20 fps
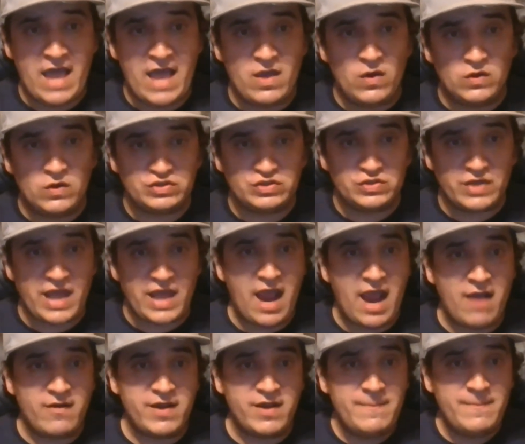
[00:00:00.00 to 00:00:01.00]
also
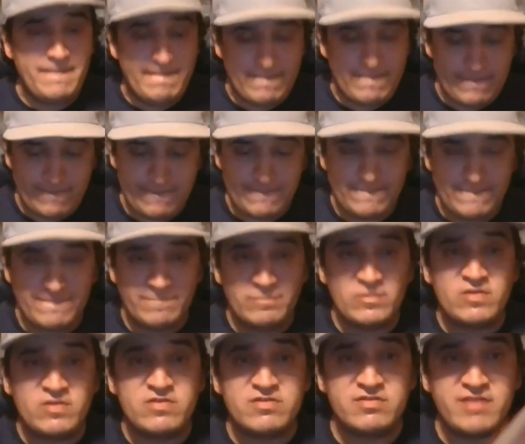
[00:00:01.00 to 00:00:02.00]
carry
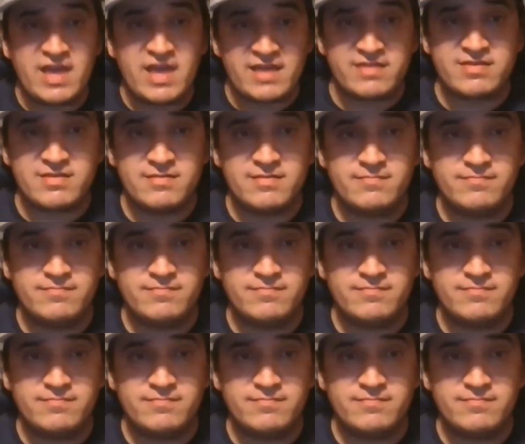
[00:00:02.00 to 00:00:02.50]
sticks.